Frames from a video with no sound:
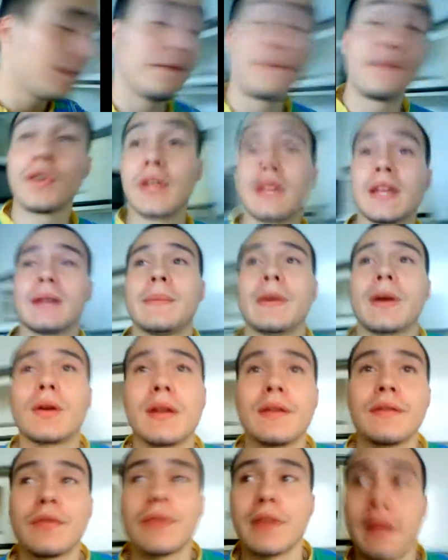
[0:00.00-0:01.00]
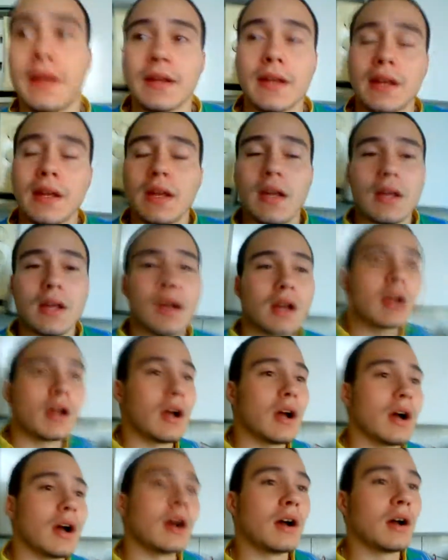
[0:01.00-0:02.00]
forget about everything.
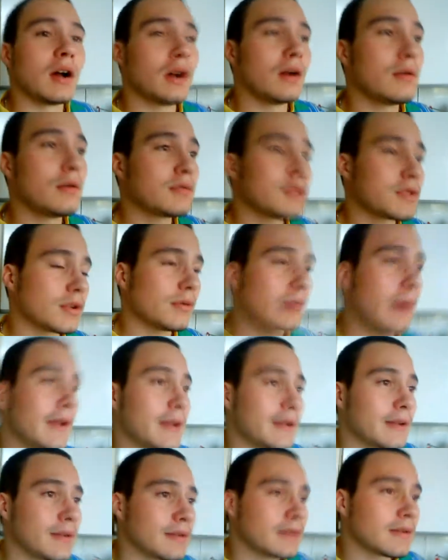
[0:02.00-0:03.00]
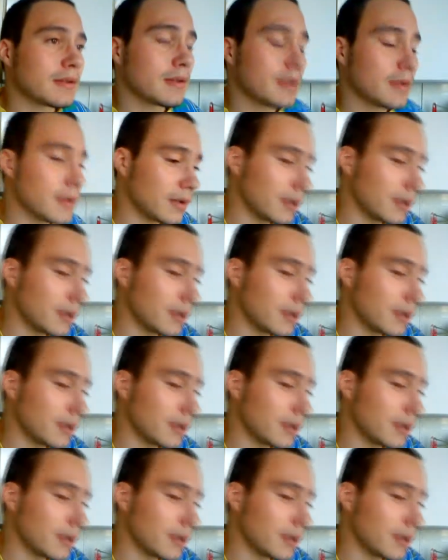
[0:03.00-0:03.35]
Also, I didn't